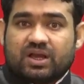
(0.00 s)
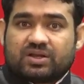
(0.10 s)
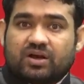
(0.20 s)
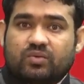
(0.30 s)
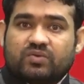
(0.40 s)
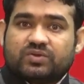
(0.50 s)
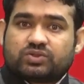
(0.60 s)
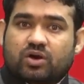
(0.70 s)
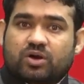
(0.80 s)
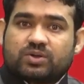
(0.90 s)
now when we
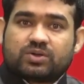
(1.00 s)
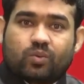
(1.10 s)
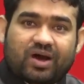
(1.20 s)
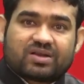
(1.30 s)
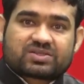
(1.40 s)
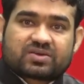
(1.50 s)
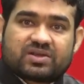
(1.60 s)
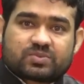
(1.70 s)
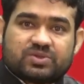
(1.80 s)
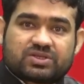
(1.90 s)
talk about the wireless
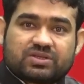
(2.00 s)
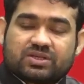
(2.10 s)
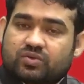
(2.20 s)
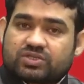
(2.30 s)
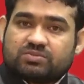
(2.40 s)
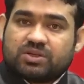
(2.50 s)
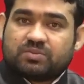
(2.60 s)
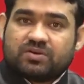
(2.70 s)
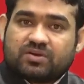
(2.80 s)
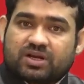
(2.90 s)
transmission the question may be